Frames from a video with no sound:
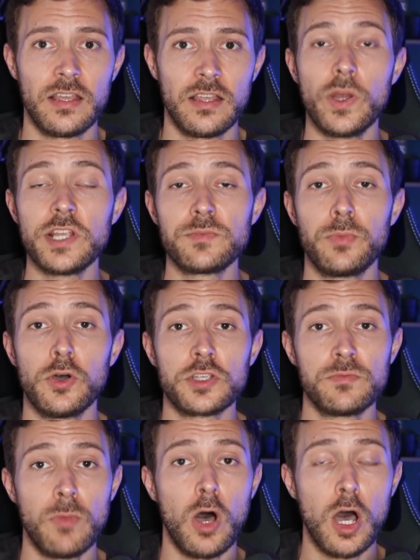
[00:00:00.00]
When his
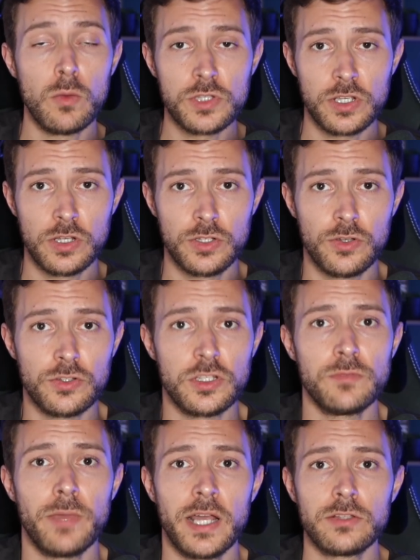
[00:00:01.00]
post-mortem was
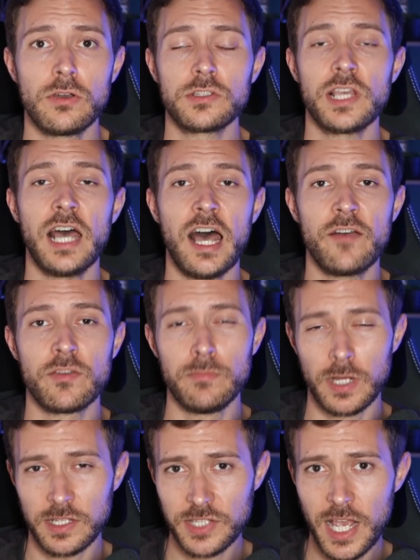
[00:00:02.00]
conducted by Dr. Harvey
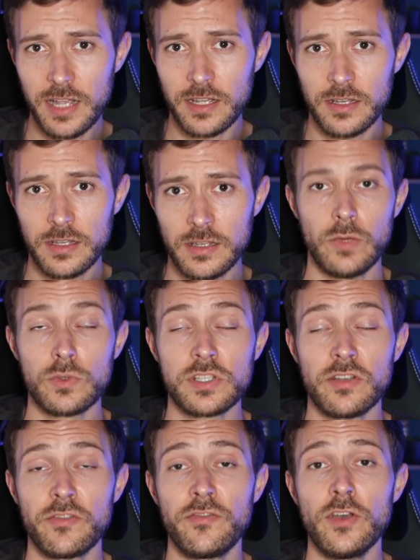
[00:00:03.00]
McTaggart, it was
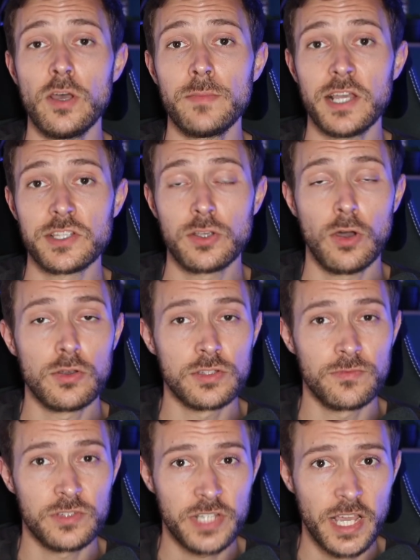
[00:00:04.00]
confirmed that his cause
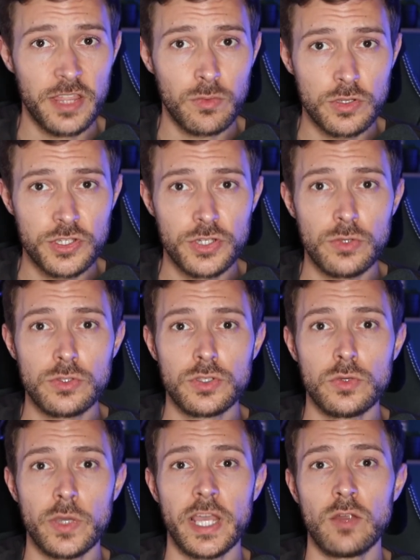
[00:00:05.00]
of death was due
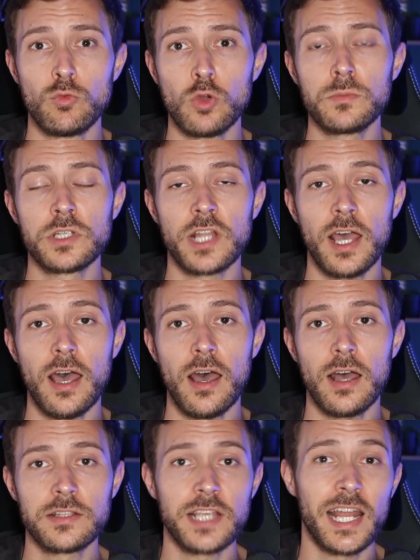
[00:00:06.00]
to a ruptured
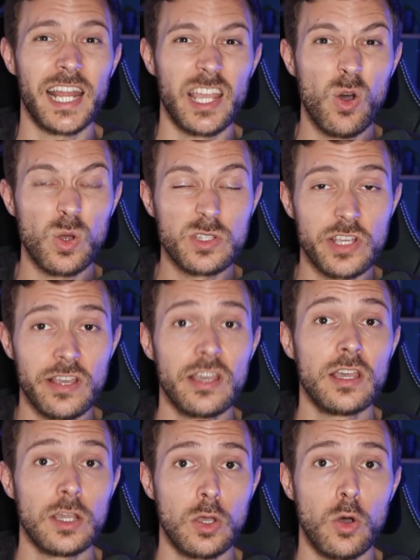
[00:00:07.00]
heart and aorta
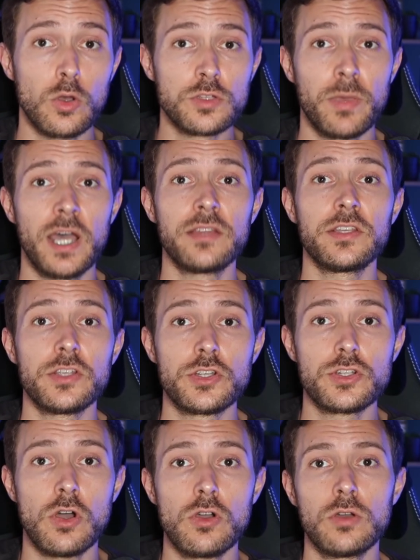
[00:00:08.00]
caused by the
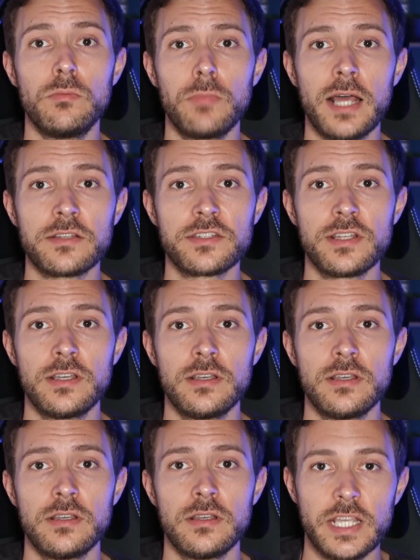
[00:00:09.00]
shotgun blast.
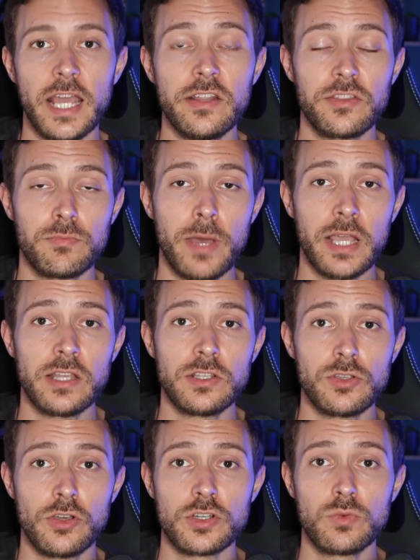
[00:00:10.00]
Kenneth
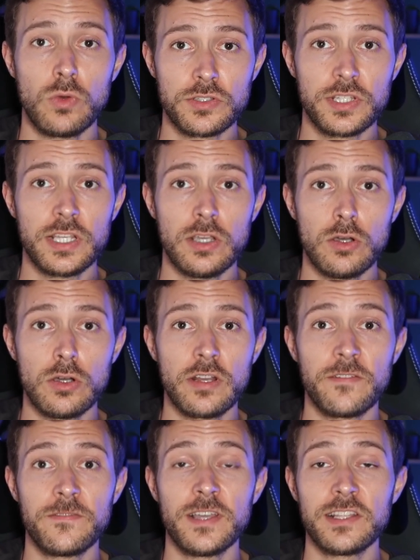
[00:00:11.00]
Mackintosh was the
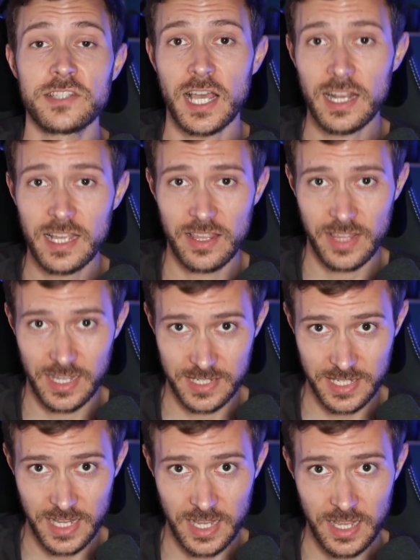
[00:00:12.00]
only fatality that
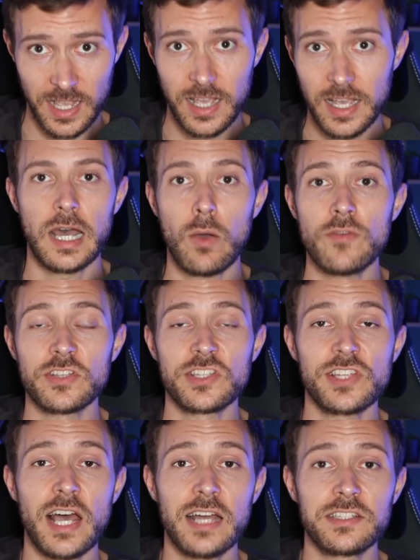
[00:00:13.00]
day, however
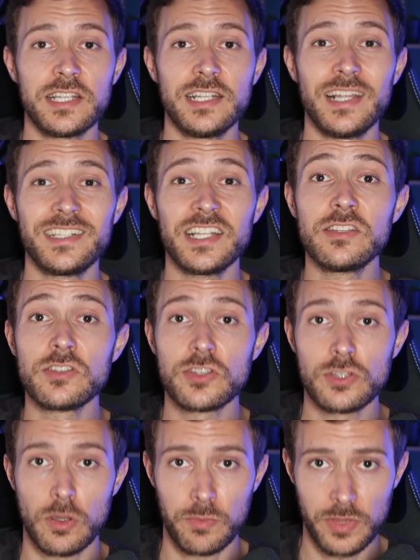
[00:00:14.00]
Sartin didn't
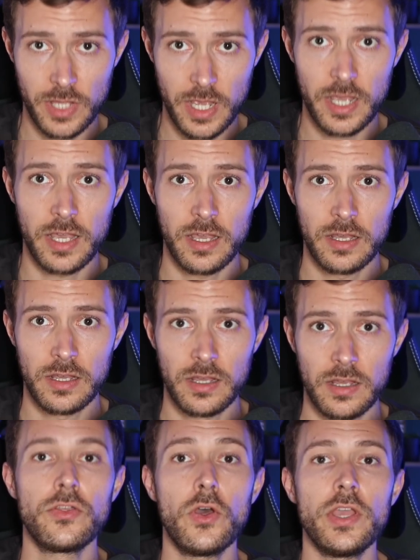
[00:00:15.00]
stop there.
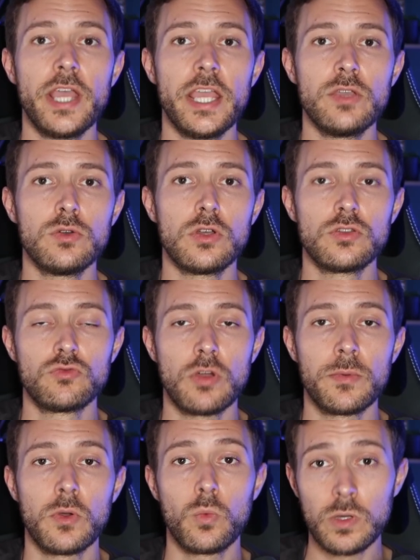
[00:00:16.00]
38-year-old
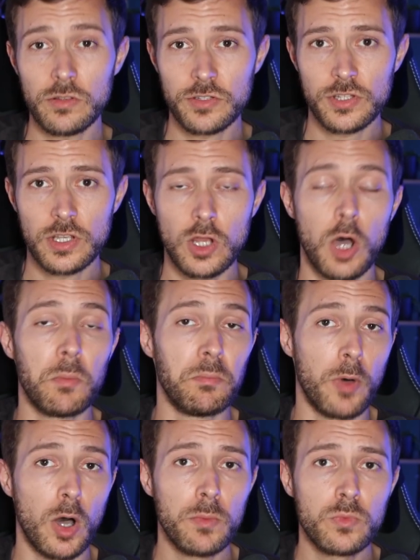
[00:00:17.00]
Robert Wilson, or
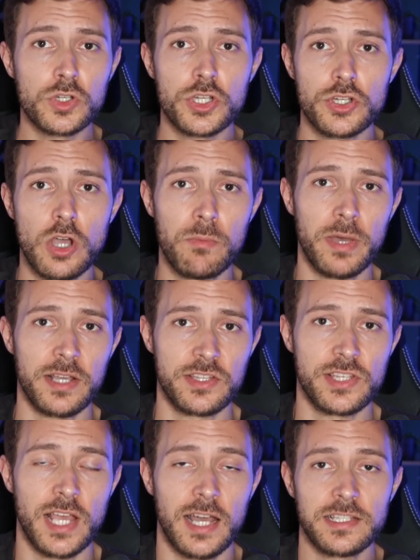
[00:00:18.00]
Bob, was shot by
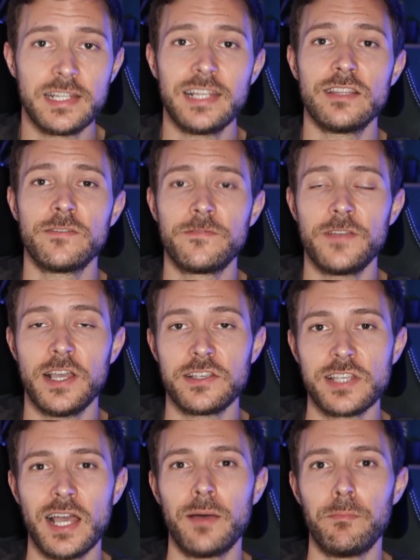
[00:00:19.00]
Sartin in the
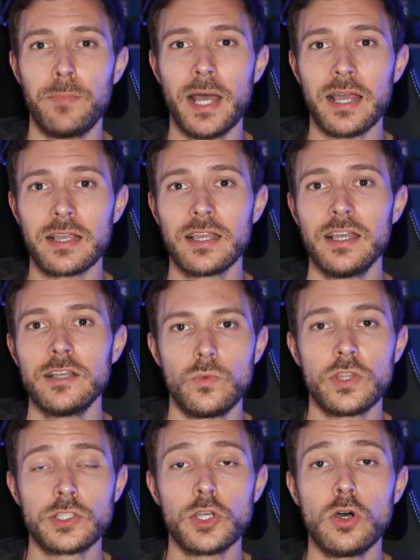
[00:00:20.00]
face and back,
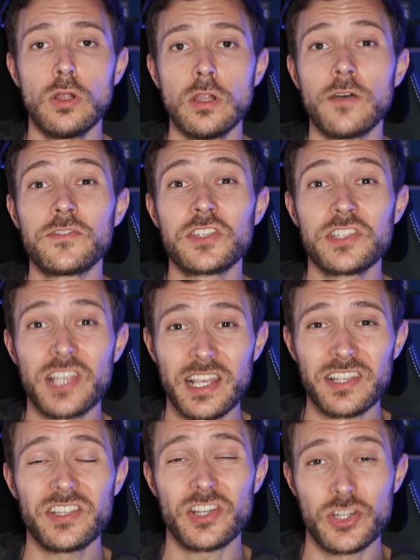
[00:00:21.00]
with a total of
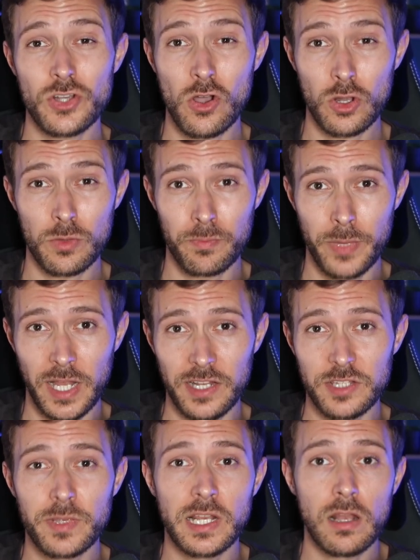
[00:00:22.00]
60 shotgun
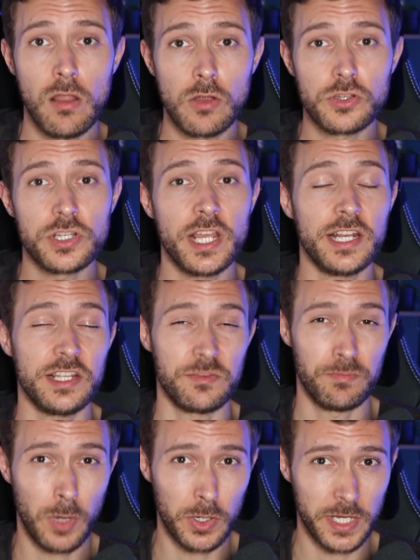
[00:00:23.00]
pellets being lodged in his
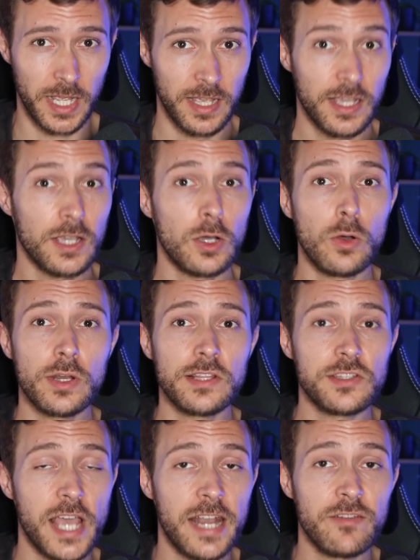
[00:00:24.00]
body, only
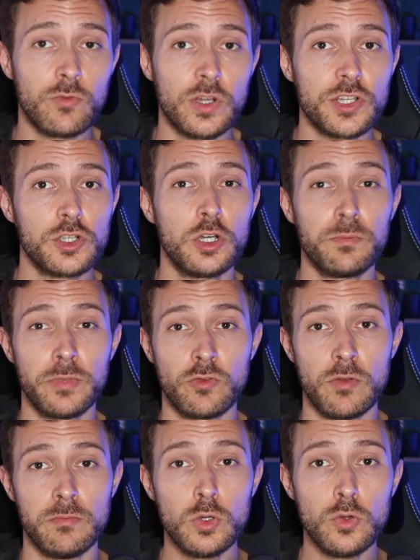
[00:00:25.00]
10 of which could be
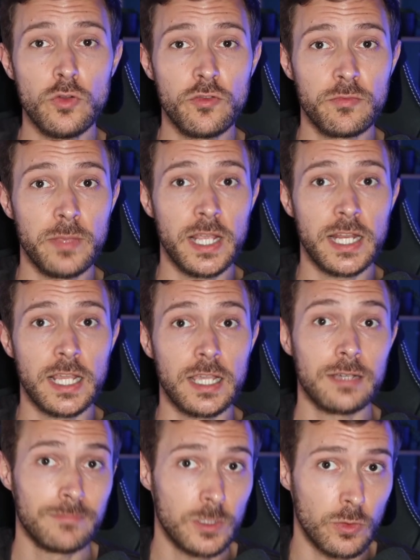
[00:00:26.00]
removed,
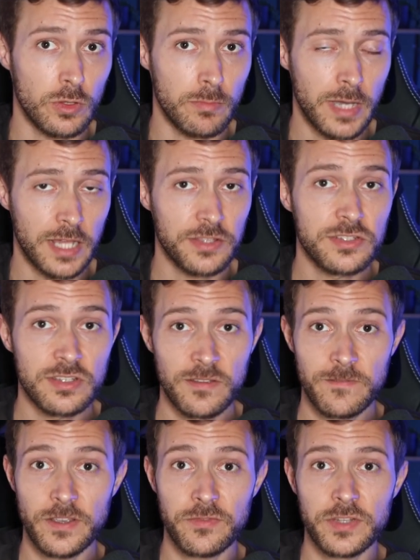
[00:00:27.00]
meaning, do the maths,
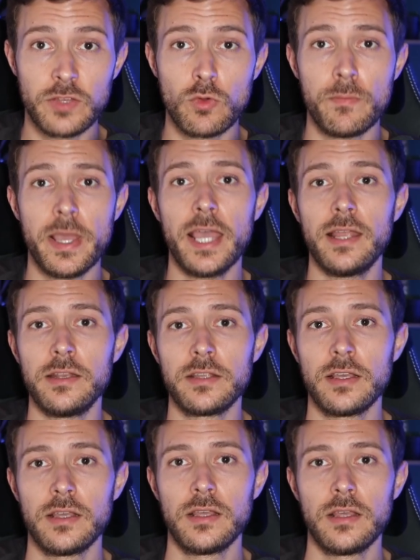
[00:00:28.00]
50 remained.
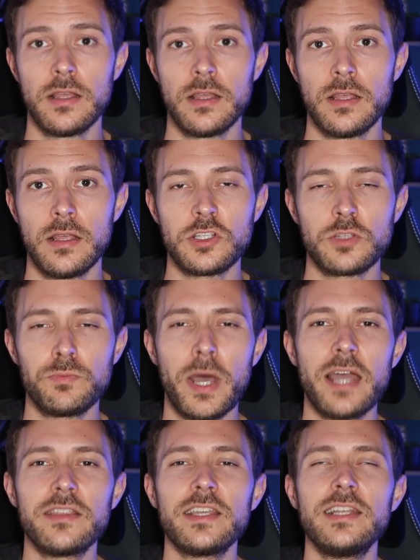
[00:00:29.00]

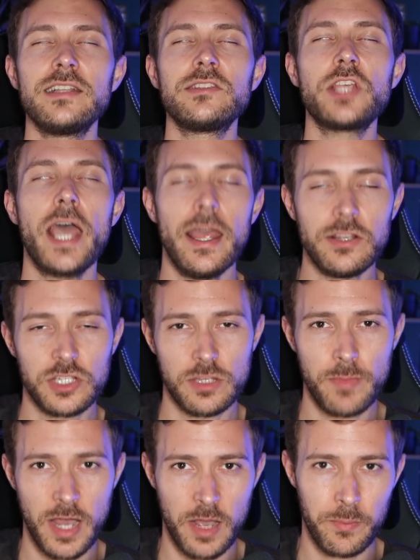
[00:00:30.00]
Despite the intense
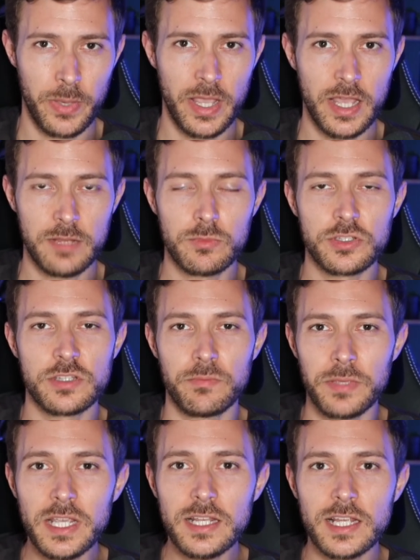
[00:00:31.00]
amount of pain he must have
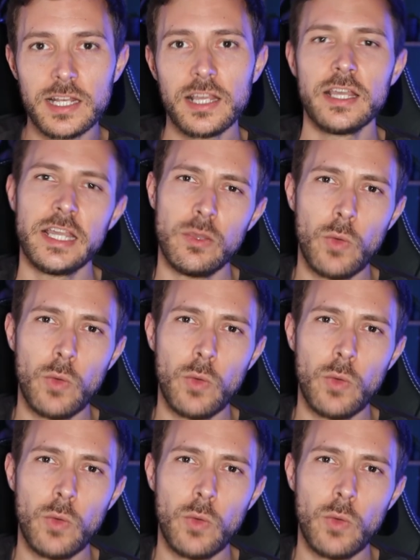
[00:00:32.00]
been in, he